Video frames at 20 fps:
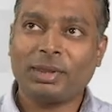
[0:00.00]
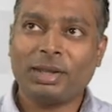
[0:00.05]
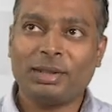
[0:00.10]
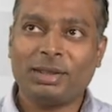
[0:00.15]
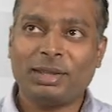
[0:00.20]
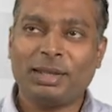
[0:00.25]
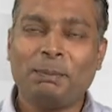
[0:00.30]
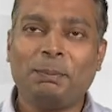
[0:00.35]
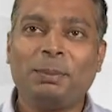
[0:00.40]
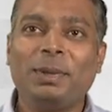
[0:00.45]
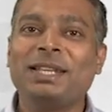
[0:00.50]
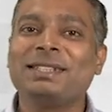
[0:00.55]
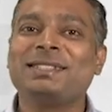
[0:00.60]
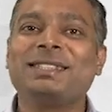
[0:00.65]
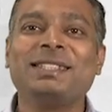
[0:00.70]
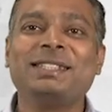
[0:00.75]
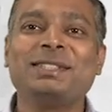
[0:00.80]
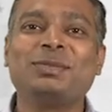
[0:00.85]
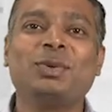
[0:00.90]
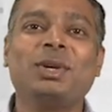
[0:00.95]
the
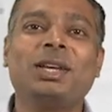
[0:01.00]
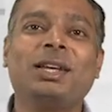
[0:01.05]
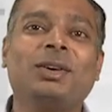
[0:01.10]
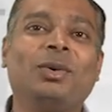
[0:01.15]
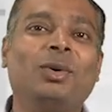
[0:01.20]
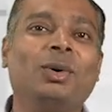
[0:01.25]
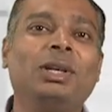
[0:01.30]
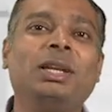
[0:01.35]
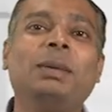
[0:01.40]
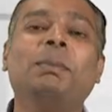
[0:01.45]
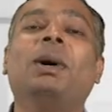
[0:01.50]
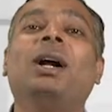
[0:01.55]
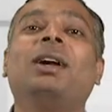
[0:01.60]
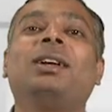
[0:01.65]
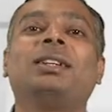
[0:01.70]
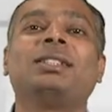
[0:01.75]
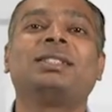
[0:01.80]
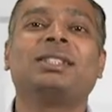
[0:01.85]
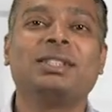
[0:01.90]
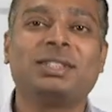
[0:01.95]
places where only
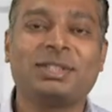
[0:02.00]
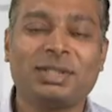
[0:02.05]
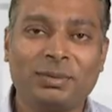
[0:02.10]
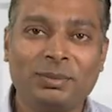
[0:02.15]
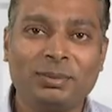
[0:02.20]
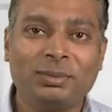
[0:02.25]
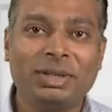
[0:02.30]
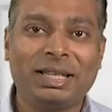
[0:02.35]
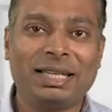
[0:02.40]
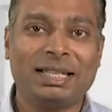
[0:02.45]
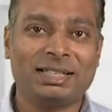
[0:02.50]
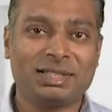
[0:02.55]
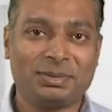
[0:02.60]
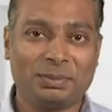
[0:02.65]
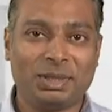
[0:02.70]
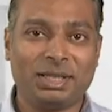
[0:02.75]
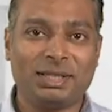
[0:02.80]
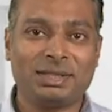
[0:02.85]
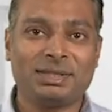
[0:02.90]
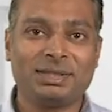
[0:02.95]
barter system takes
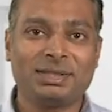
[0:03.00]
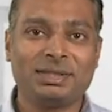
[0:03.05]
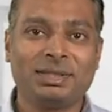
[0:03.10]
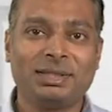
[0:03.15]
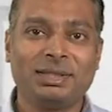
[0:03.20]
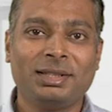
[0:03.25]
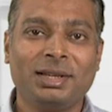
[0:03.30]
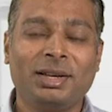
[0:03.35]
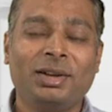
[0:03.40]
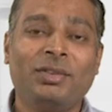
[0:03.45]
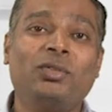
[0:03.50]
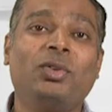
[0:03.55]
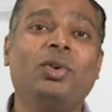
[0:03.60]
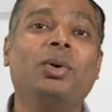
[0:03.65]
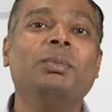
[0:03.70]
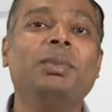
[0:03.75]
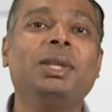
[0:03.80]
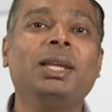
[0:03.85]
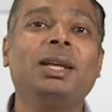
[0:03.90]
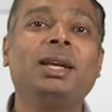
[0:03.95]
place.
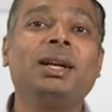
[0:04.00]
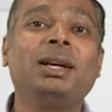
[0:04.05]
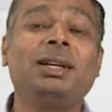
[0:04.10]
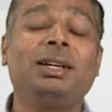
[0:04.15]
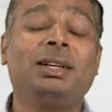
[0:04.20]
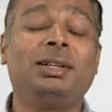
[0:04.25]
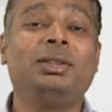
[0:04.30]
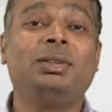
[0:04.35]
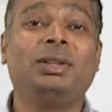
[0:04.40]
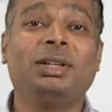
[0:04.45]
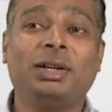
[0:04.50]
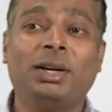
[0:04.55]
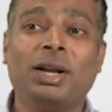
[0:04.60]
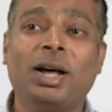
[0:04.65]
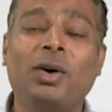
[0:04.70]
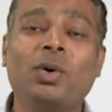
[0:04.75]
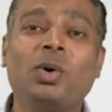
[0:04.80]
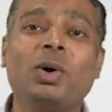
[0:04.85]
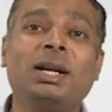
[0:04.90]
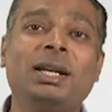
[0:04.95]
From there,
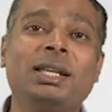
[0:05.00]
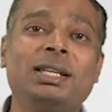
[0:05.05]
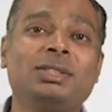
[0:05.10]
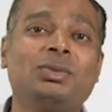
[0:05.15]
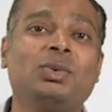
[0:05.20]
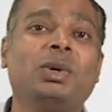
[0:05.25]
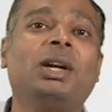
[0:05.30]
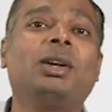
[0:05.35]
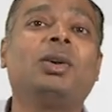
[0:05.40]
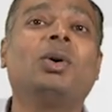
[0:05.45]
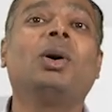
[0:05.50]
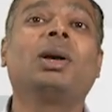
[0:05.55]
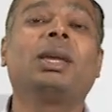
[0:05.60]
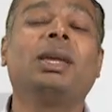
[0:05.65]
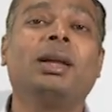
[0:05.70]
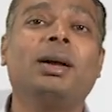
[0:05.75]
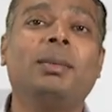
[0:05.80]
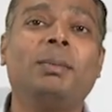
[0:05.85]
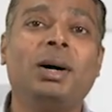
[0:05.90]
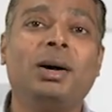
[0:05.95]
nowadays we are
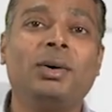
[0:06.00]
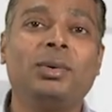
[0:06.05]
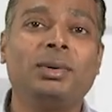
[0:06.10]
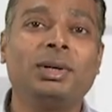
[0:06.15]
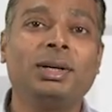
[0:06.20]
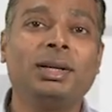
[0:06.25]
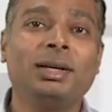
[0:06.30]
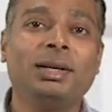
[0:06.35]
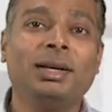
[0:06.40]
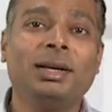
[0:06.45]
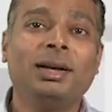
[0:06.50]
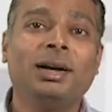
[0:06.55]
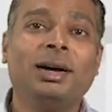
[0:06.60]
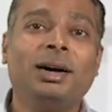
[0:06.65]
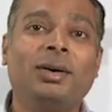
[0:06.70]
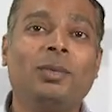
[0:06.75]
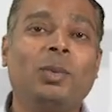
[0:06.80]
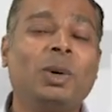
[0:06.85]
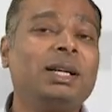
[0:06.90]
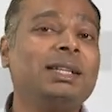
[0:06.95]
talking about
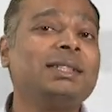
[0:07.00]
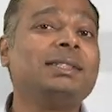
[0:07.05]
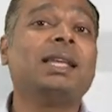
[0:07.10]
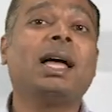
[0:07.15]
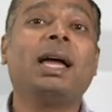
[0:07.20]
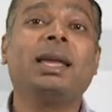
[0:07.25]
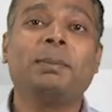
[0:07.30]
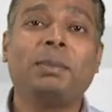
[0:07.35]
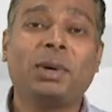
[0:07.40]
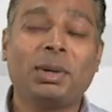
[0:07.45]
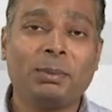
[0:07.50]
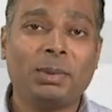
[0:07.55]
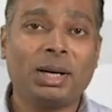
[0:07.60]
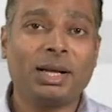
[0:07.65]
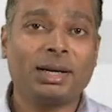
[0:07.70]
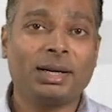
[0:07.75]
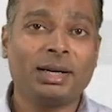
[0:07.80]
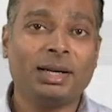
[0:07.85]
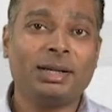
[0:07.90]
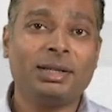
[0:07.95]
what is
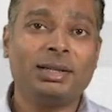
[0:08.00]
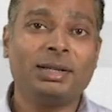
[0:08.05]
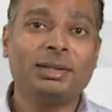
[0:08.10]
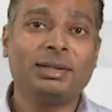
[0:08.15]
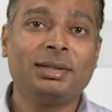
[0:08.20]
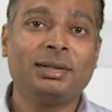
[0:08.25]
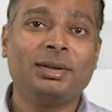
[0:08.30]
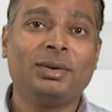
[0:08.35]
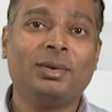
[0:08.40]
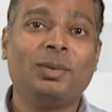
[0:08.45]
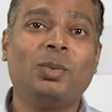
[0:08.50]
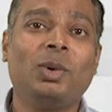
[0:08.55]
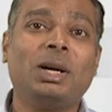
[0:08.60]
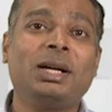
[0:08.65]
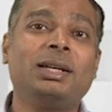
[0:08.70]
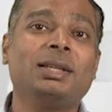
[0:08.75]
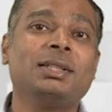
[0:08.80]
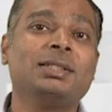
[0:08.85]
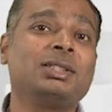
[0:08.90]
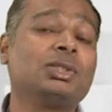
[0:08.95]
hypermarket,
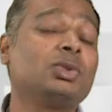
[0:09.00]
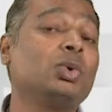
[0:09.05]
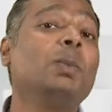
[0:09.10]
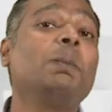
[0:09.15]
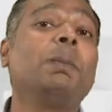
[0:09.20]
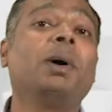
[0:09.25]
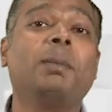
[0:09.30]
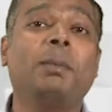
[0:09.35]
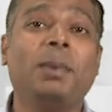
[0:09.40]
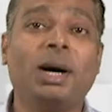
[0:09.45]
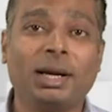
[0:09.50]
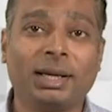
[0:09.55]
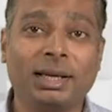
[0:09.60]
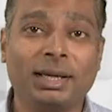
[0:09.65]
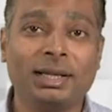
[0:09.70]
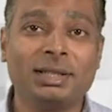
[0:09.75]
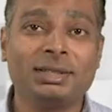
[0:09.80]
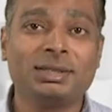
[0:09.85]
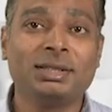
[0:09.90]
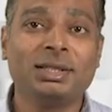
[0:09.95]
what is
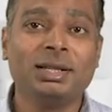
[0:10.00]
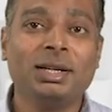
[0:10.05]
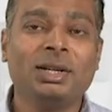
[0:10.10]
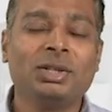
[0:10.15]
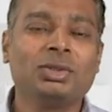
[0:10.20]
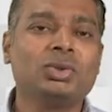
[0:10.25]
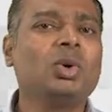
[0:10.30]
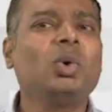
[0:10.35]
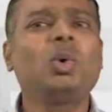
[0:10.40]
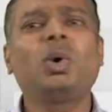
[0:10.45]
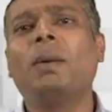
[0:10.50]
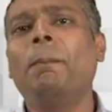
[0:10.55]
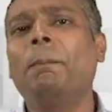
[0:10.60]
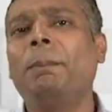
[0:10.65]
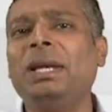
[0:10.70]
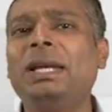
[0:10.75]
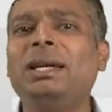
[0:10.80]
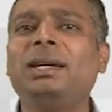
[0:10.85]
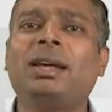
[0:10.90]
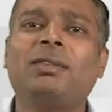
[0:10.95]
supermarkets. So
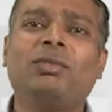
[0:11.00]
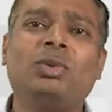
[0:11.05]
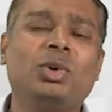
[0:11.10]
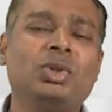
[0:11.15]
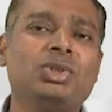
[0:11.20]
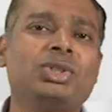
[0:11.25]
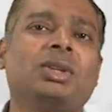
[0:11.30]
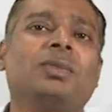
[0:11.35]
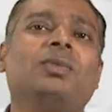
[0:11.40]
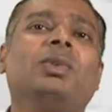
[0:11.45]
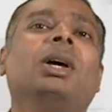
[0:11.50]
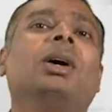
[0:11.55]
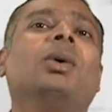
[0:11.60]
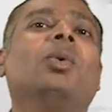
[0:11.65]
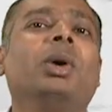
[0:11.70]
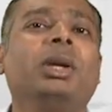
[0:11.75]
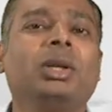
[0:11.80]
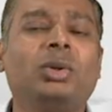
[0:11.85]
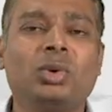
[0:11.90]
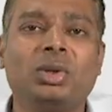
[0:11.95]
complete evolution we are
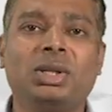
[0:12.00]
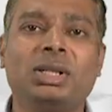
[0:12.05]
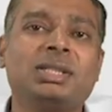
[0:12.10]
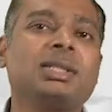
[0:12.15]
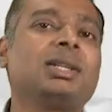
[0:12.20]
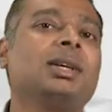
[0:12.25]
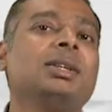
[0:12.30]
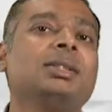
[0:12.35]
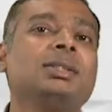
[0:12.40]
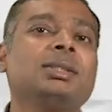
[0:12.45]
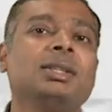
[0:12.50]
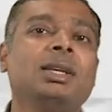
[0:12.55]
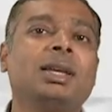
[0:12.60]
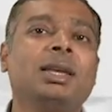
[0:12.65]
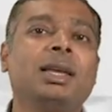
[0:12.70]
going to discuss